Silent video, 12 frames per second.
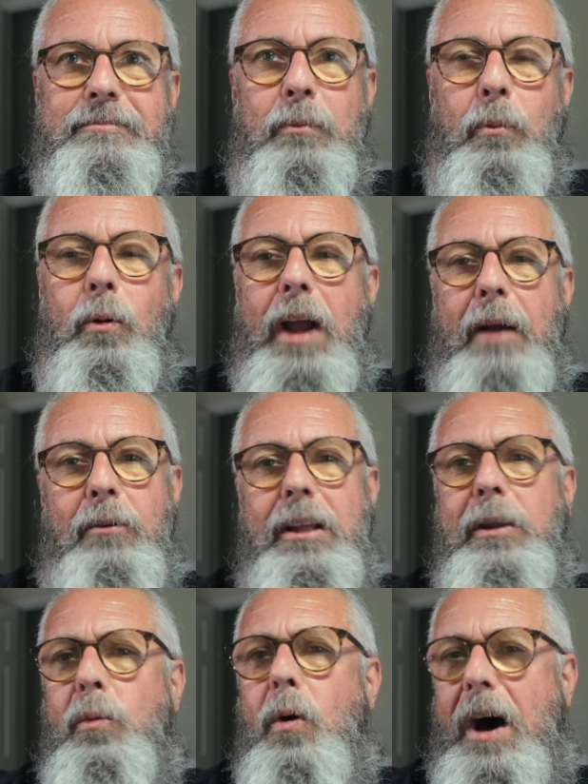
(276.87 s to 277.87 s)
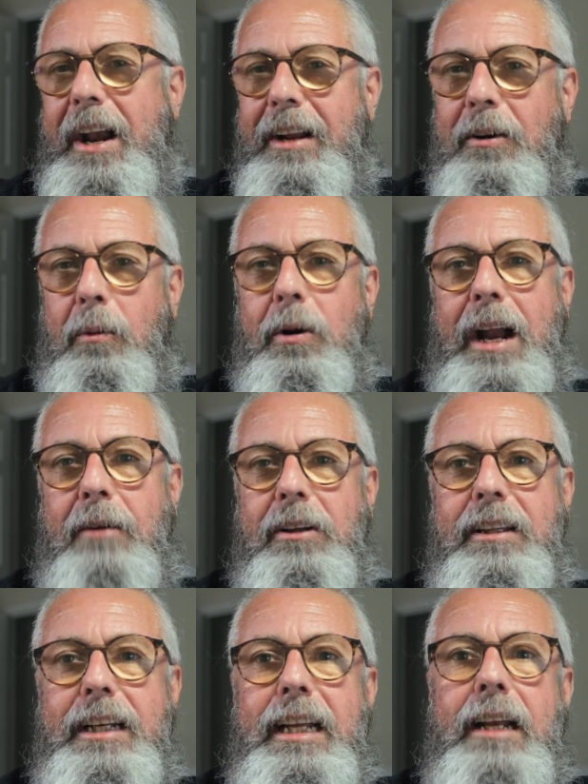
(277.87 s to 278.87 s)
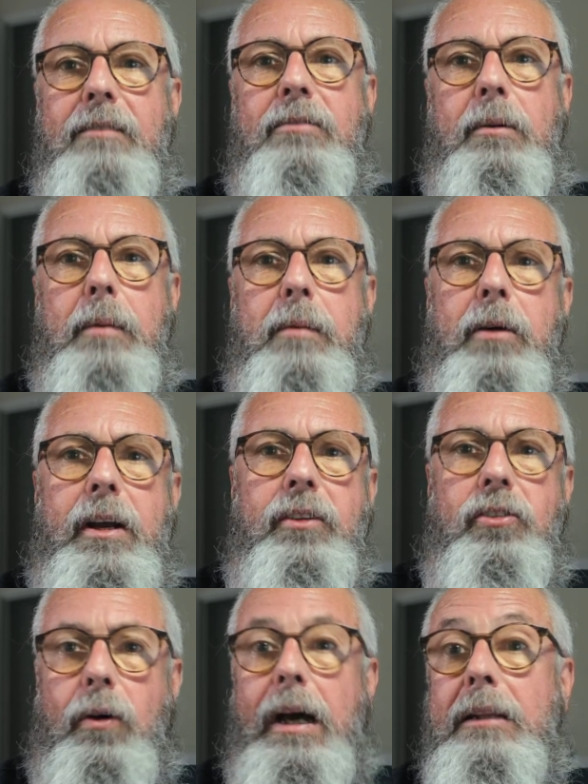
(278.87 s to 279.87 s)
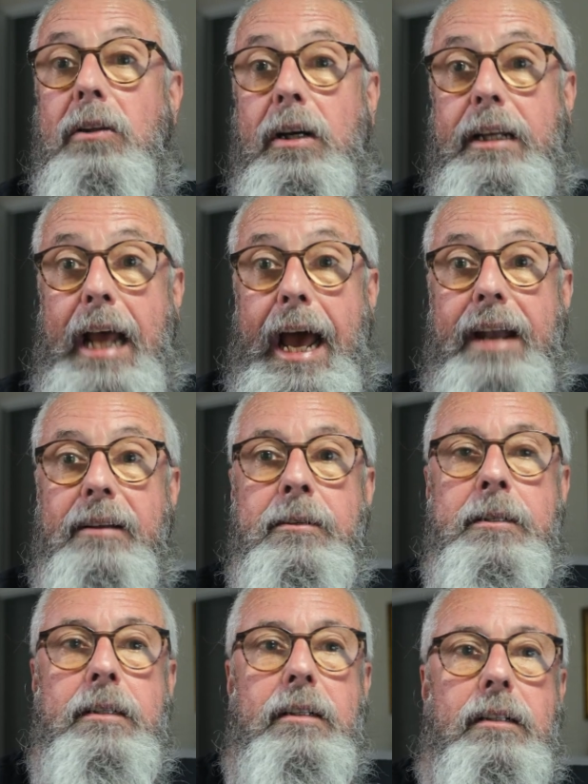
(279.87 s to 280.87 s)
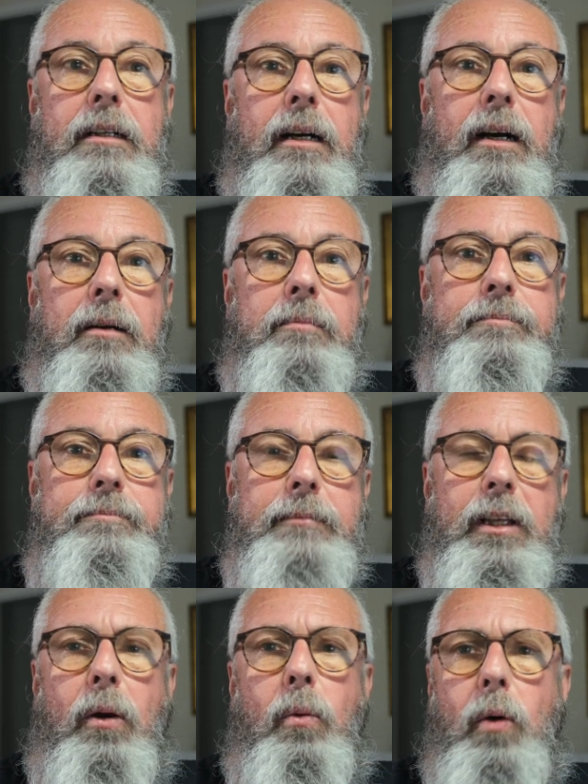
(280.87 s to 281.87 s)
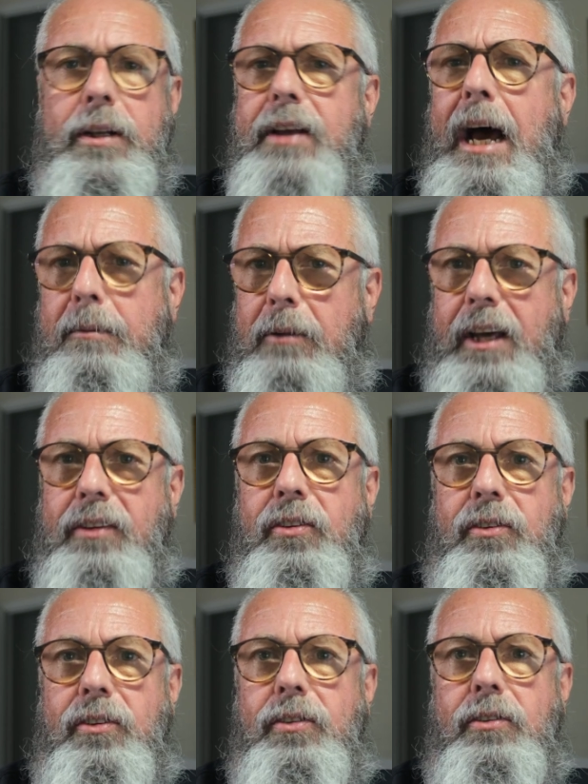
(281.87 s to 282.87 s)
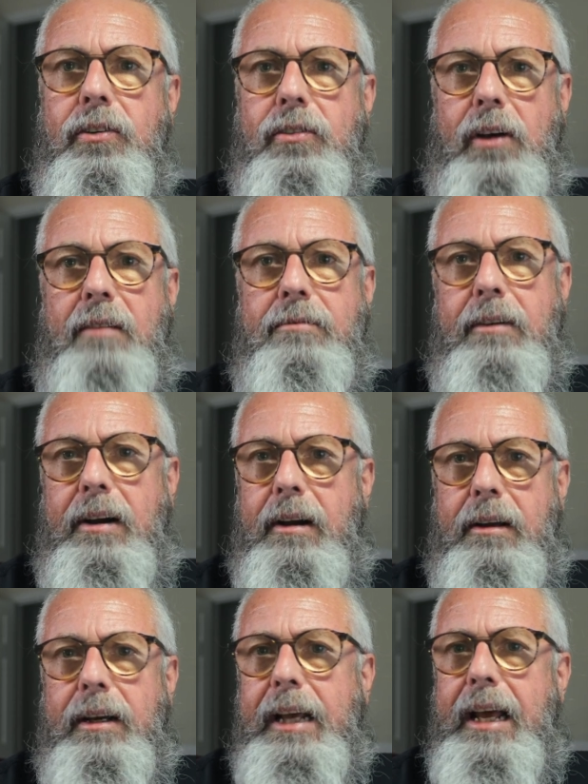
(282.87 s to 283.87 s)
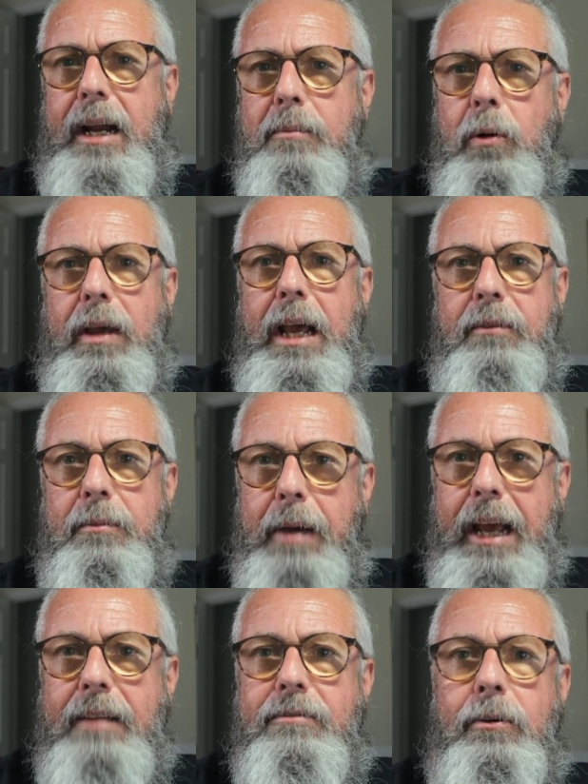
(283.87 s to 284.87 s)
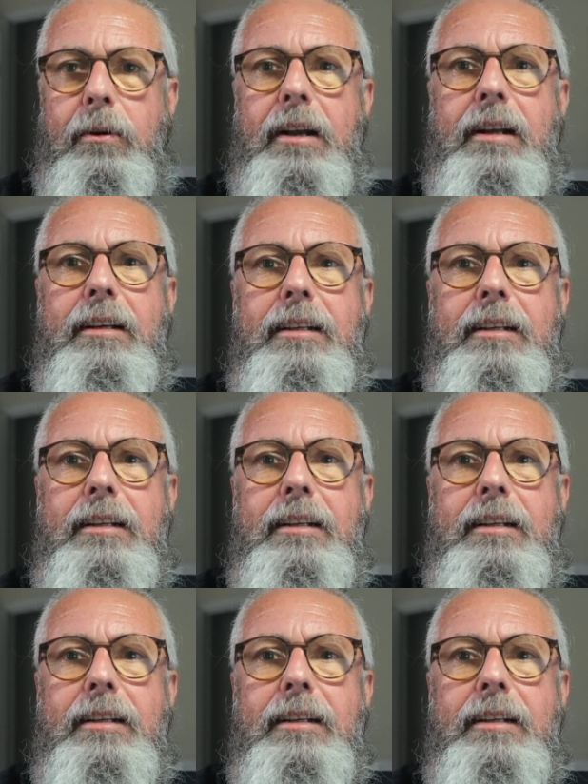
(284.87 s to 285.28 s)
what I really wanted or what I really needed for my money. So I looked at one-time license software. Again, I'm okay with paying for it.